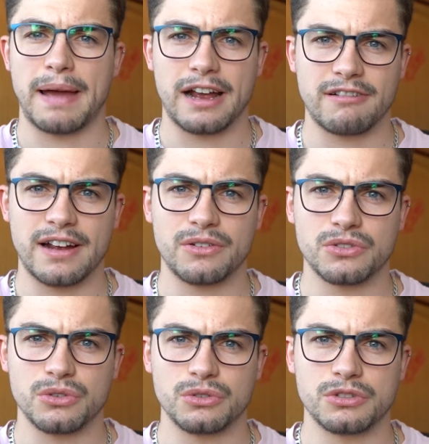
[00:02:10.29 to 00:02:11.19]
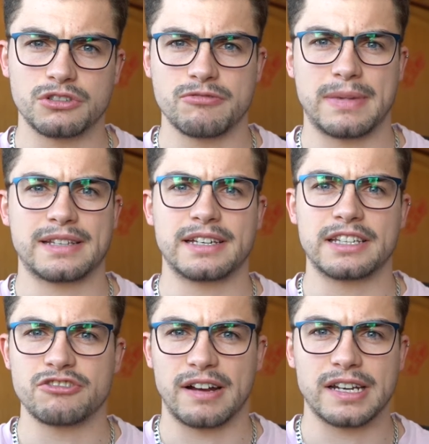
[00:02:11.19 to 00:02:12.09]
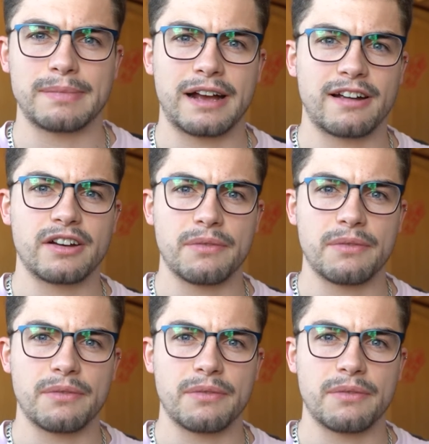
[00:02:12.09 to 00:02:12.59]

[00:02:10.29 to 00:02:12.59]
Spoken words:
background or dramatic distracting background.